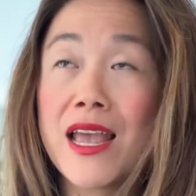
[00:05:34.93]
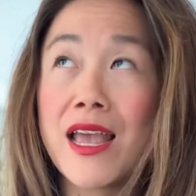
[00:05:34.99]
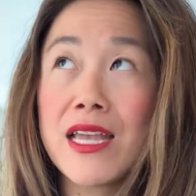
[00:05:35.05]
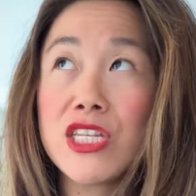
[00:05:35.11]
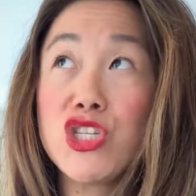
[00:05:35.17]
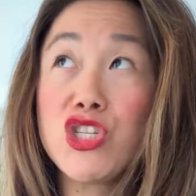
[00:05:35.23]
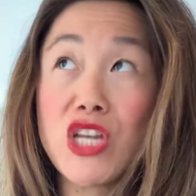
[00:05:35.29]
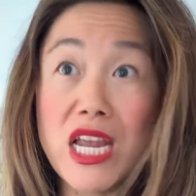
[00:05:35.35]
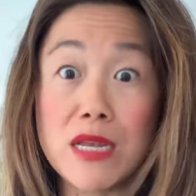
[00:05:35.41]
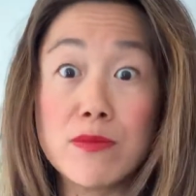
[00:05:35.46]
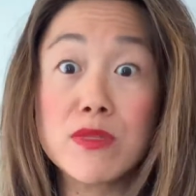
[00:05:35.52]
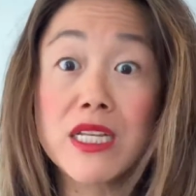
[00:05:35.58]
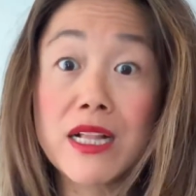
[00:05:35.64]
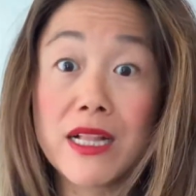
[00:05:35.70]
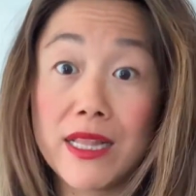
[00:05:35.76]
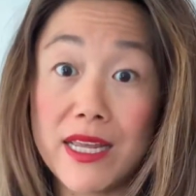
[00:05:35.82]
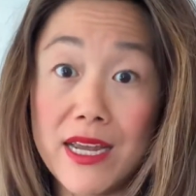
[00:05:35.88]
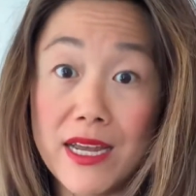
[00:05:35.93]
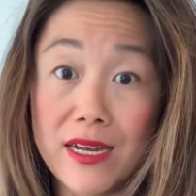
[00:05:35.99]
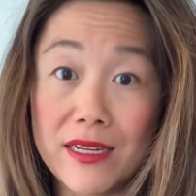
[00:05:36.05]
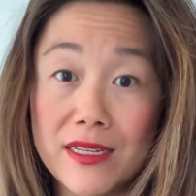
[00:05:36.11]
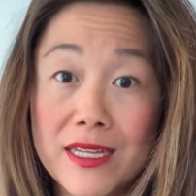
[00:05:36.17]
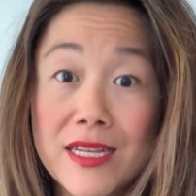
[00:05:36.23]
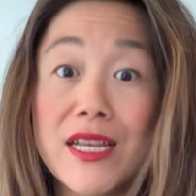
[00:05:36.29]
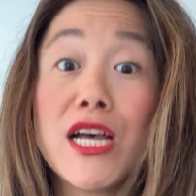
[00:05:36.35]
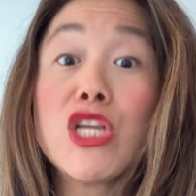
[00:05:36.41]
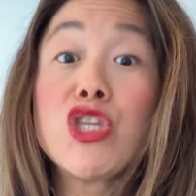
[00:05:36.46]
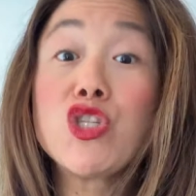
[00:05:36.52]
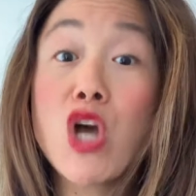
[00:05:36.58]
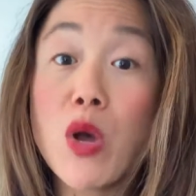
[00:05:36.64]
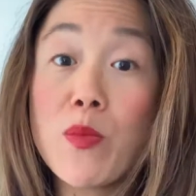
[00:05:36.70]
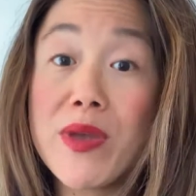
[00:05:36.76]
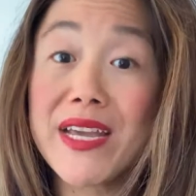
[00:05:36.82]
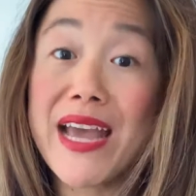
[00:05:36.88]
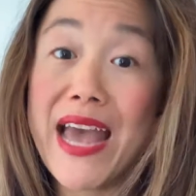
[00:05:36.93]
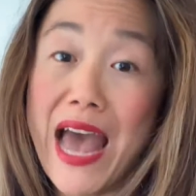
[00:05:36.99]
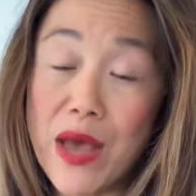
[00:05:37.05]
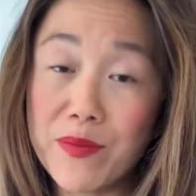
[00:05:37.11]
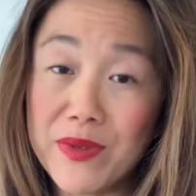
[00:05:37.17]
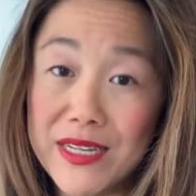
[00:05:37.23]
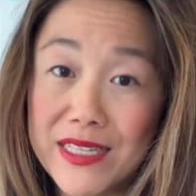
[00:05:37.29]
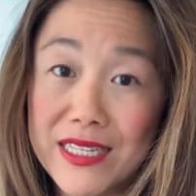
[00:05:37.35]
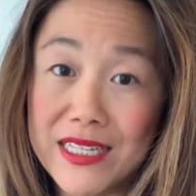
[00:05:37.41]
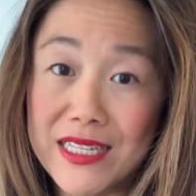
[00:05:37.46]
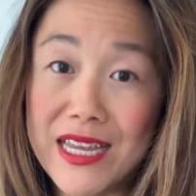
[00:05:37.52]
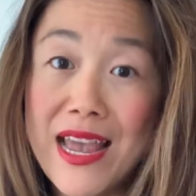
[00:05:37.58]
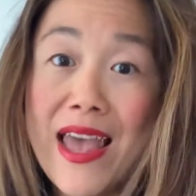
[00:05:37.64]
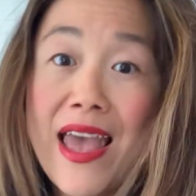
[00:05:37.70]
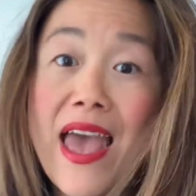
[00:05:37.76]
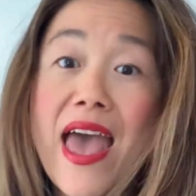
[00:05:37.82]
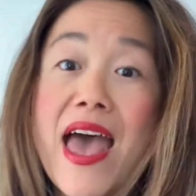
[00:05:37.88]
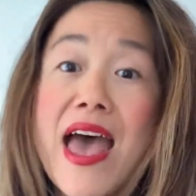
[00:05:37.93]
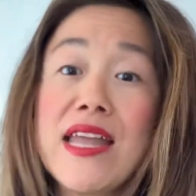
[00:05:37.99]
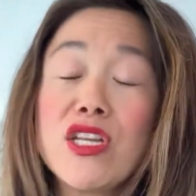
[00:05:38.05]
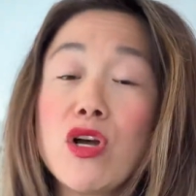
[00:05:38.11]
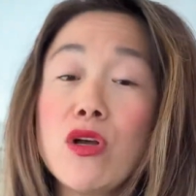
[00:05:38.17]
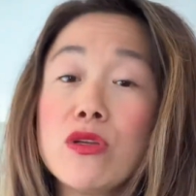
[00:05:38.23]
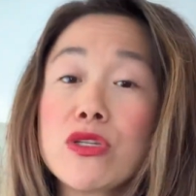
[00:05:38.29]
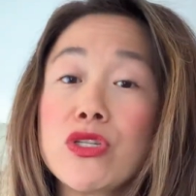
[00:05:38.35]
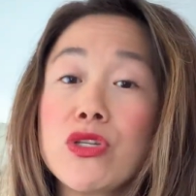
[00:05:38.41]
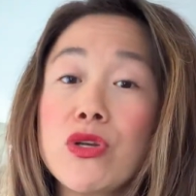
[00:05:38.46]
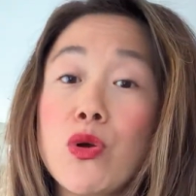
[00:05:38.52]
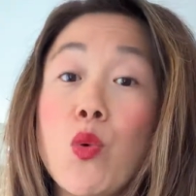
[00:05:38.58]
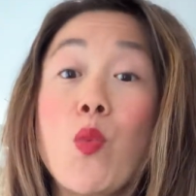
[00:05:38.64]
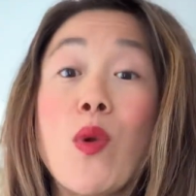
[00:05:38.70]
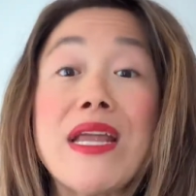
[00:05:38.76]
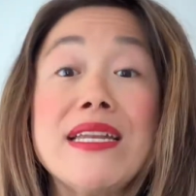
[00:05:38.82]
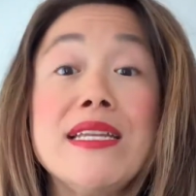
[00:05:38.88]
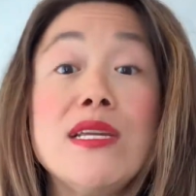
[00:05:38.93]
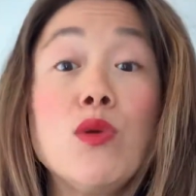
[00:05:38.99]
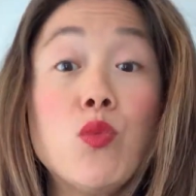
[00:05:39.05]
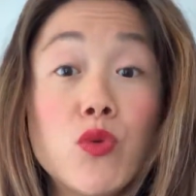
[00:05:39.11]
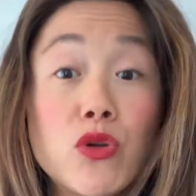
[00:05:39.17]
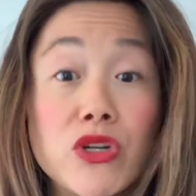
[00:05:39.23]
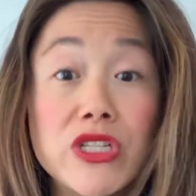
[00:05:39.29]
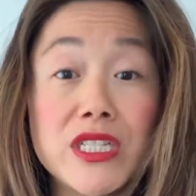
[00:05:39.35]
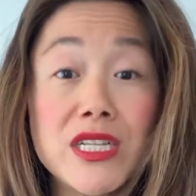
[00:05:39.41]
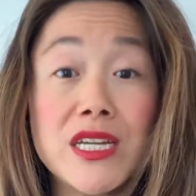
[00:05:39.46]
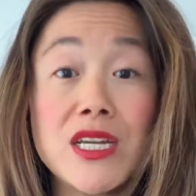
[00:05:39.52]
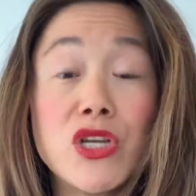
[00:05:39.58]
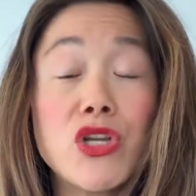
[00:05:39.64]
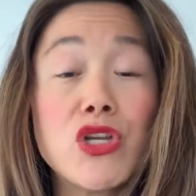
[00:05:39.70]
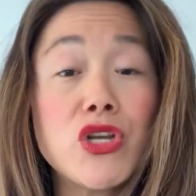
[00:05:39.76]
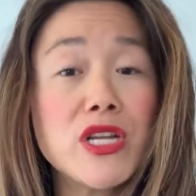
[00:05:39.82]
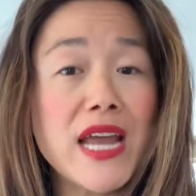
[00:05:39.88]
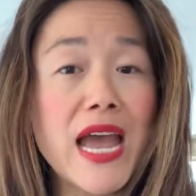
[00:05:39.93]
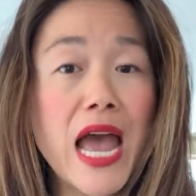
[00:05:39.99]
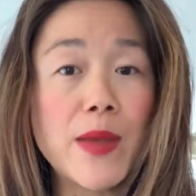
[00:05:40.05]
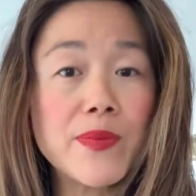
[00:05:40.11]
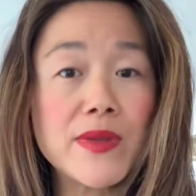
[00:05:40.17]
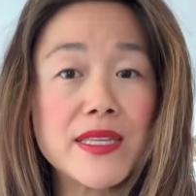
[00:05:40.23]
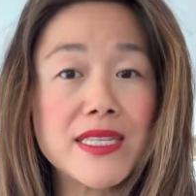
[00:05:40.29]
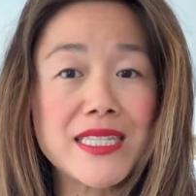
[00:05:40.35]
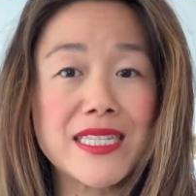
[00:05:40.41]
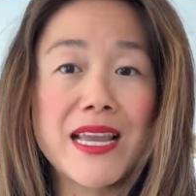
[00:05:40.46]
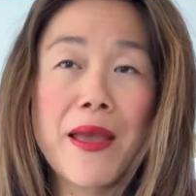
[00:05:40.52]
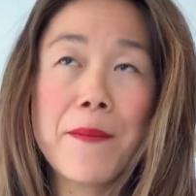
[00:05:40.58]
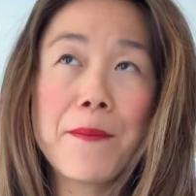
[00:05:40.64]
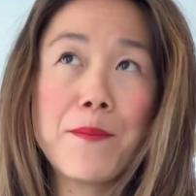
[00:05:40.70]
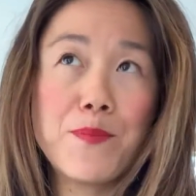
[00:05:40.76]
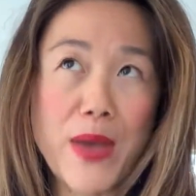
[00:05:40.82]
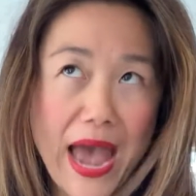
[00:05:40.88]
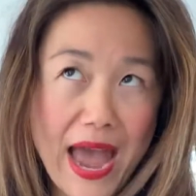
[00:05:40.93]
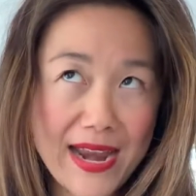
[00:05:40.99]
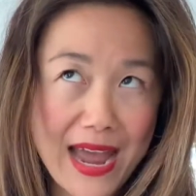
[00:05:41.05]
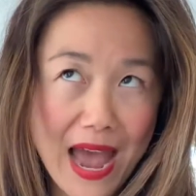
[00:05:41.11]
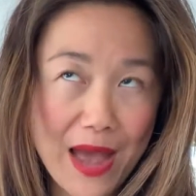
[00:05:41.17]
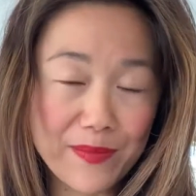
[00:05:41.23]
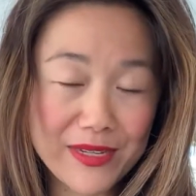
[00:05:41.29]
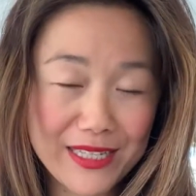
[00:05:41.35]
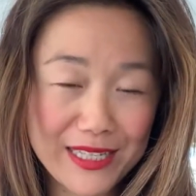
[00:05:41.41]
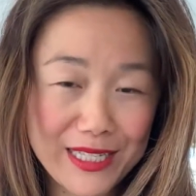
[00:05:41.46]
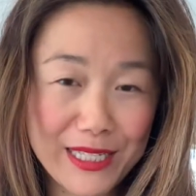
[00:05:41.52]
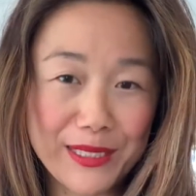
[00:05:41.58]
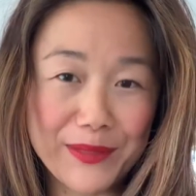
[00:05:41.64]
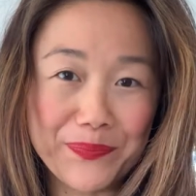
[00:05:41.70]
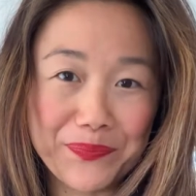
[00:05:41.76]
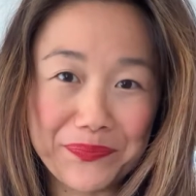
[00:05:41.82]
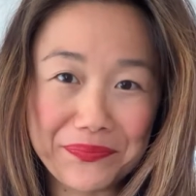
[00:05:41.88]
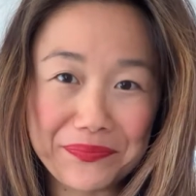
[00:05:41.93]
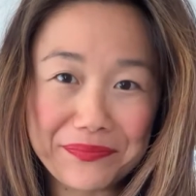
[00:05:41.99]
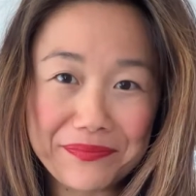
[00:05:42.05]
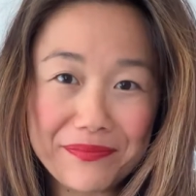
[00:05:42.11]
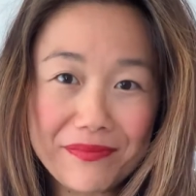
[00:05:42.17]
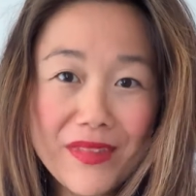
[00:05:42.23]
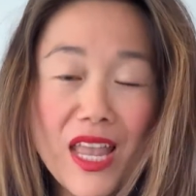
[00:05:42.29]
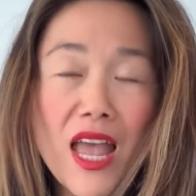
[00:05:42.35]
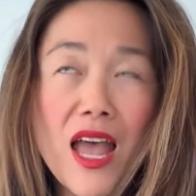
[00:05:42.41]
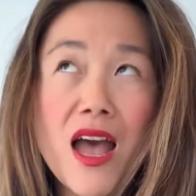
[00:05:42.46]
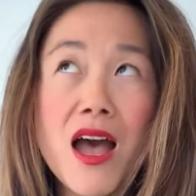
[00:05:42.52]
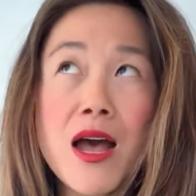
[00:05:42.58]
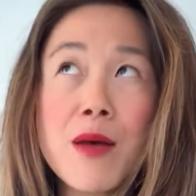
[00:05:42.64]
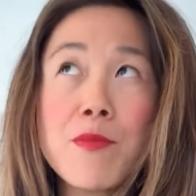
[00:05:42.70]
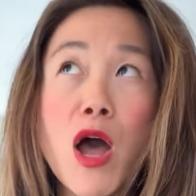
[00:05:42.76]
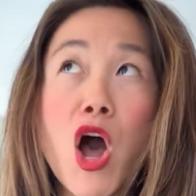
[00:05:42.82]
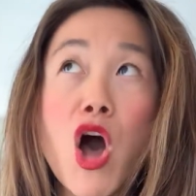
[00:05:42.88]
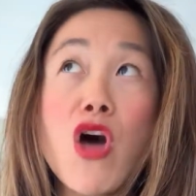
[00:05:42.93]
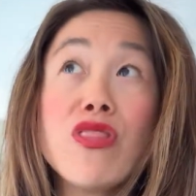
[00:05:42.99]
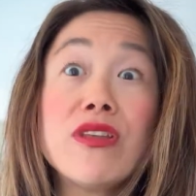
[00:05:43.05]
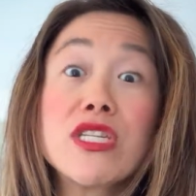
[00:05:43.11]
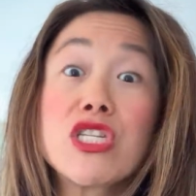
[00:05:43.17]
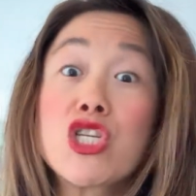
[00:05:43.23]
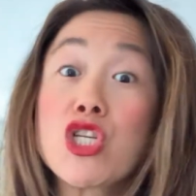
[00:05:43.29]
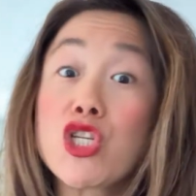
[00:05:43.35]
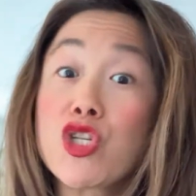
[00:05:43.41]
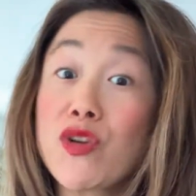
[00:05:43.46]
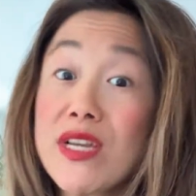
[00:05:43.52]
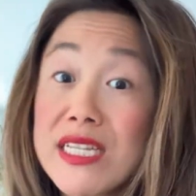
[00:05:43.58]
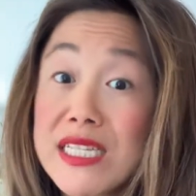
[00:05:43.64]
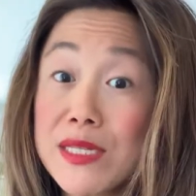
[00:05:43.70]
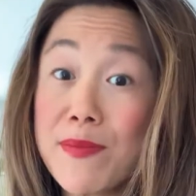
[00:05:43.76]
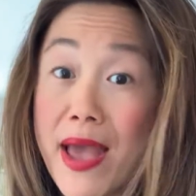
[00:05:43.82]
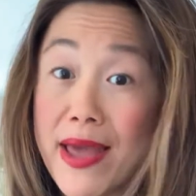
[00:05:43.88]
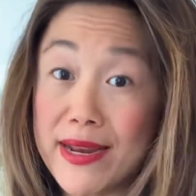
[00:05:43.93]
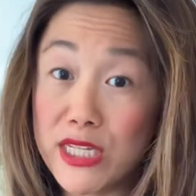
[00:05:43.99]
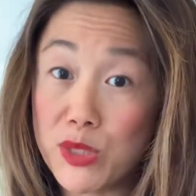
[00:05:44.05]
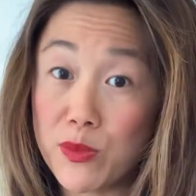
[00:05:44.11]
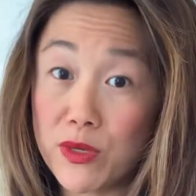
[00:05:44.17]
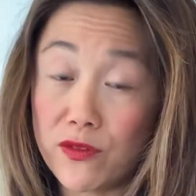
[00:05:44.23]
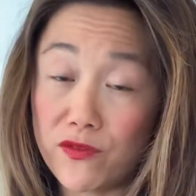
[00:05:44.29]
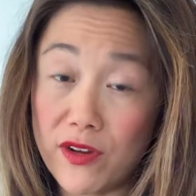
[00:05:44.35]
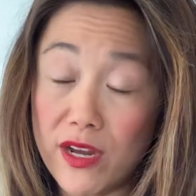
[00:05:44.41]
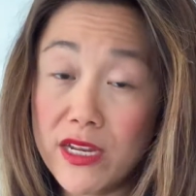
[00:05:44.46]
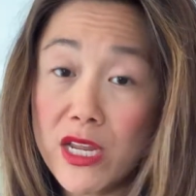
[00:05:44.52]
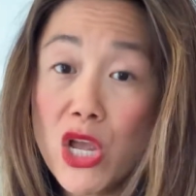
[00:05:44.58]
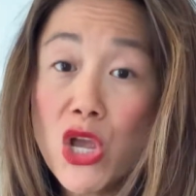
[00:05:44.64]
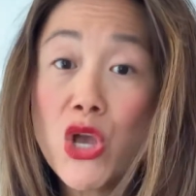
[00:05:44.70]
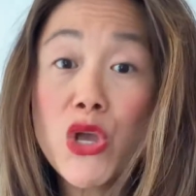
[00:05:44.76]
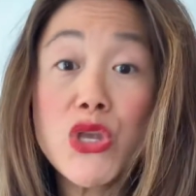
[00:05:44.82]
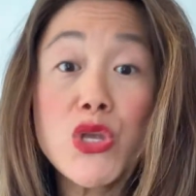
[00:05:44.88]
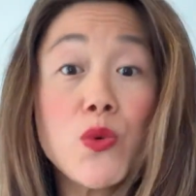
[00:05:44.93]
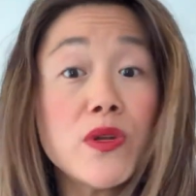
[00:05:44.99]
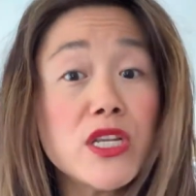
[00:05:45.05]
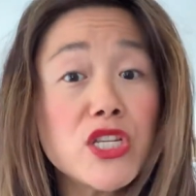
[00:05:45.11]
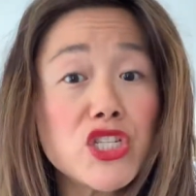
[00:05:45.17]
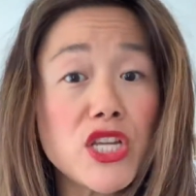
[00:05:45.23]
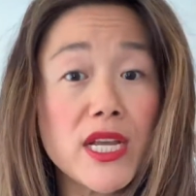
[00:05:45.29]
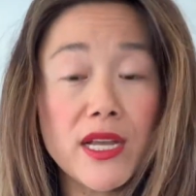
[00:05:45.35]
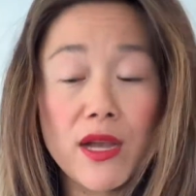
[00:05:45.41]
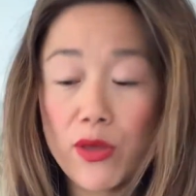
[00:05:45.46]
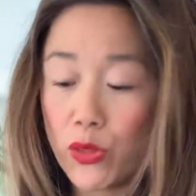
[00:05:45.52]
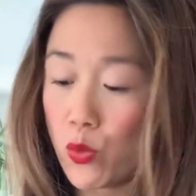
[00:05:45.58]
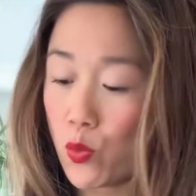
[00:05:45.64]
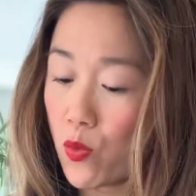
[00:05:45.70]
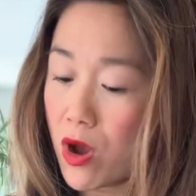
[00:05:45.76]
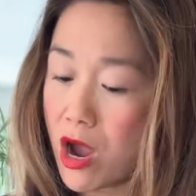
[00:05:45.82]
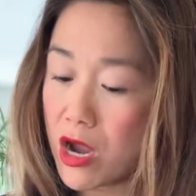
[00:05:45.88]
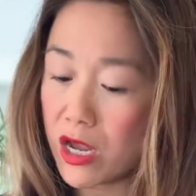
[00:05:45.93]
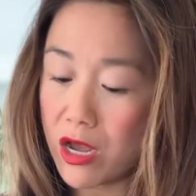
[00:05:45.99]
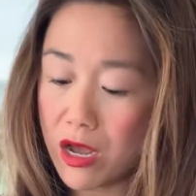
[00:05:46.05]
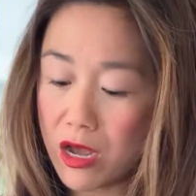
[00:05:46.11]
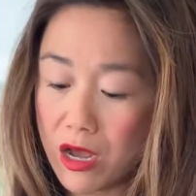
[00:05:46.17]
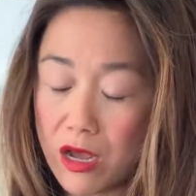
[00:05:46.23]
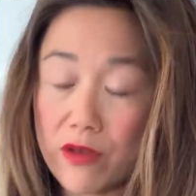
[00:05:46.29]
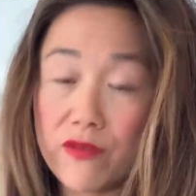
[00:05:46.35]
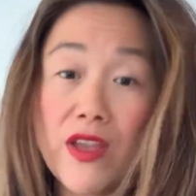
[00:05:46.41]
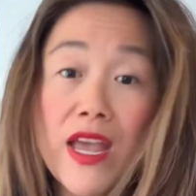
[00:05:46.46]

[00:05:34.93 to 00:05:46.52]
James Clear, Atomic Habits, and also Wendy Wood, Good Habits, Bad Habits. On the stress management front, you want to check out the work of